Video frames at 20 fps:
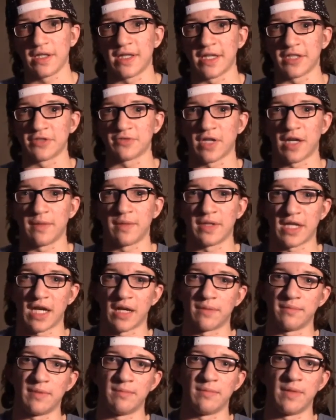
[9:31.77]
That's why I've been
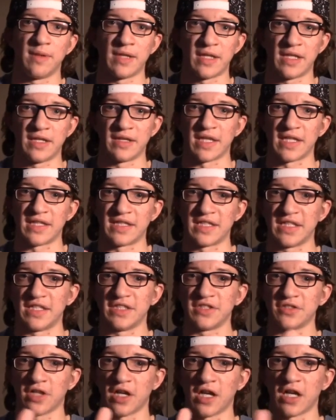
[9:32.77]
kind of making like
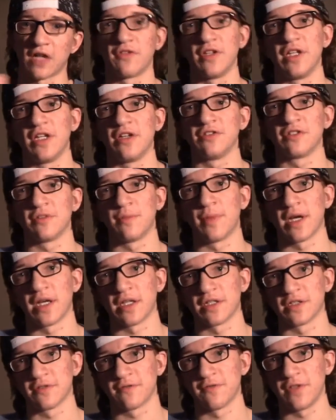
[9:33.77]
these talk videos the
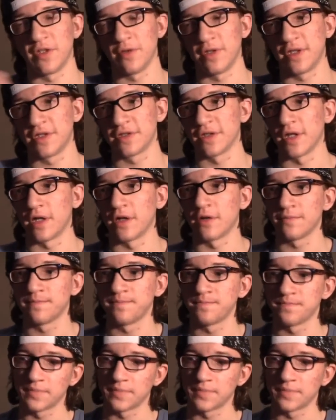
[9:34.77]
past few weeks now.